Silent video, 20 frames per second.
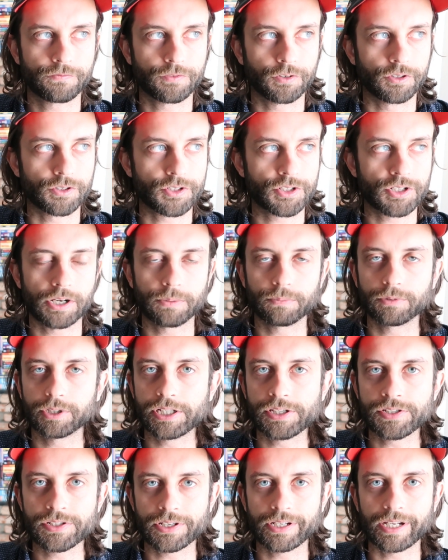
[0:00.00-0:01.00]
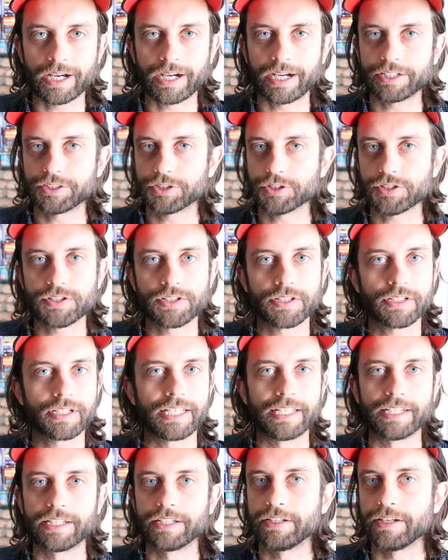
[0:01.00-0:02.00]
for some reason, I just,
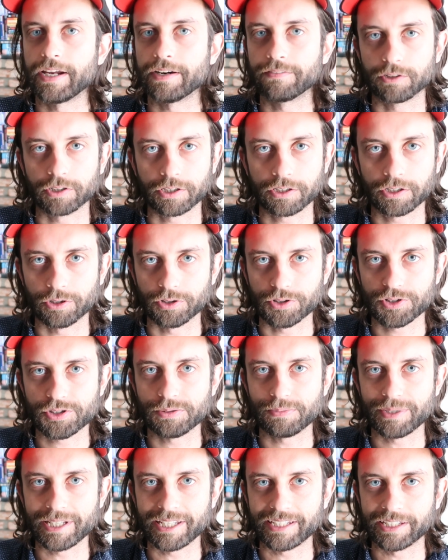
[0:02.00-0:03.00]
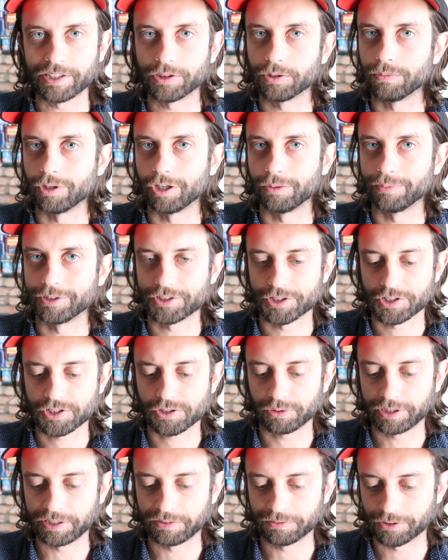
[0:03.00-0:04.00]
it never occurs to me in the moment to
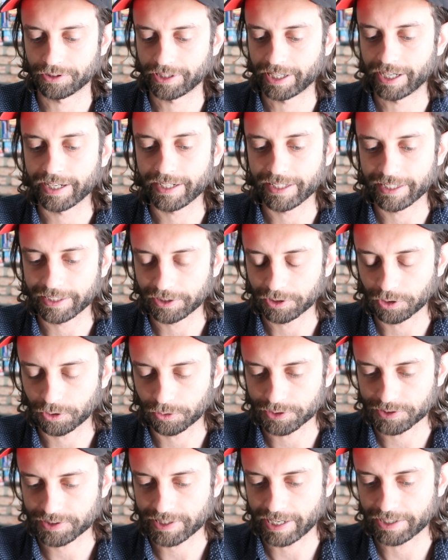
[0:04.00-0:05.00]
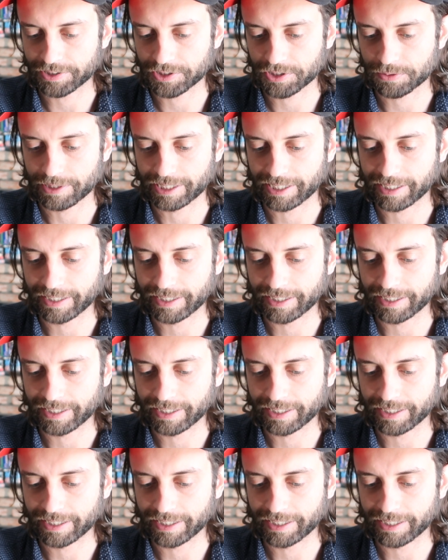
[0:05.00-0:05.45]
screen for that and it always catches me.